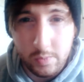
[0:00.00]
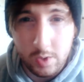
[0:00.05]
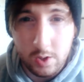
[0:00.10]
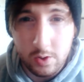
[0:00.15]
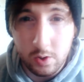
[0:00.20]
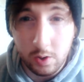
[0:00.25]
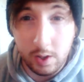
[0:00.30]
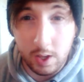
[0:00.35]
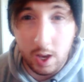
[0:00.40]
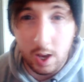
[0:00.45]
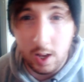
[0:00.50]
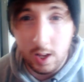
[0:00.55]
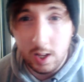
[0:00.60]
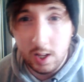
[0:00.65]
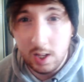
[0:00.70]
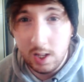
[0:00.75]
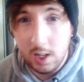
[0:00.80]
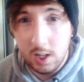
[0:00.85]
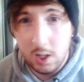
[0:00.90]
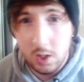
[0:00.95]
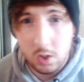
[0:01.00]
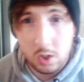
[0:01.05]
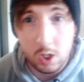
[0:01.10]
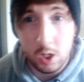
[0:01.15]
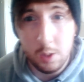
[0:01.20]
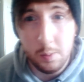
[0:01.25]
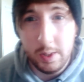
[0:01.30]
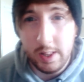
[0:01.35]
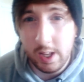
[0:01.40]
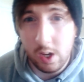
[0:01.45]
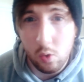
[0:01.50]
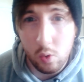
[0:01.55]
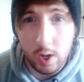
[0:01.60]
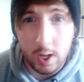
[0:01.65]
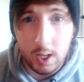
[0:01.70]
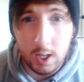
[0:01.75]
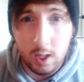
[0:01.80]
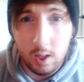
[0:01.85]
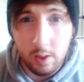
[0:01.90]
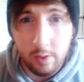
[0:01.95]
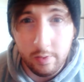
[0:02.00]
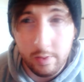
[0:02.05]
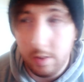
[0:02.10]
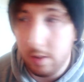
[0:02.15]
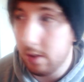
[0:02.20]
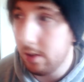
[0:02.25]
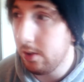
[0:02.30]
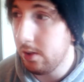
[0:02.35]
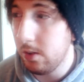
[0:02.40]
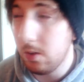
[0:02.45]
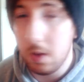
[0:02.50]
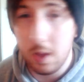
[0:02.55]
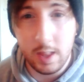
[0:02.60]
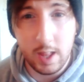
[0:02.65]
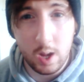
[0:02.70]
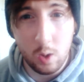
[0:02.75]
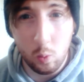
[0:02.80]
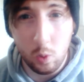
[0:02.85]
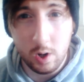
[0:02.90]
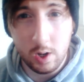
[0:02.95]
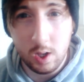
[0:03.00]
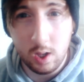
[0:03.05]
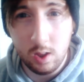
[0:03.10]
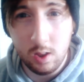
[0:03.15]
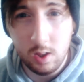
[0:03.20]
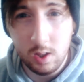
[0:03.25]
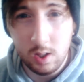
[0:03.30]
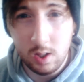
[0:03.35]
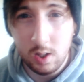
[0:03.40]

So yeah, it's going to be the grind to get that working,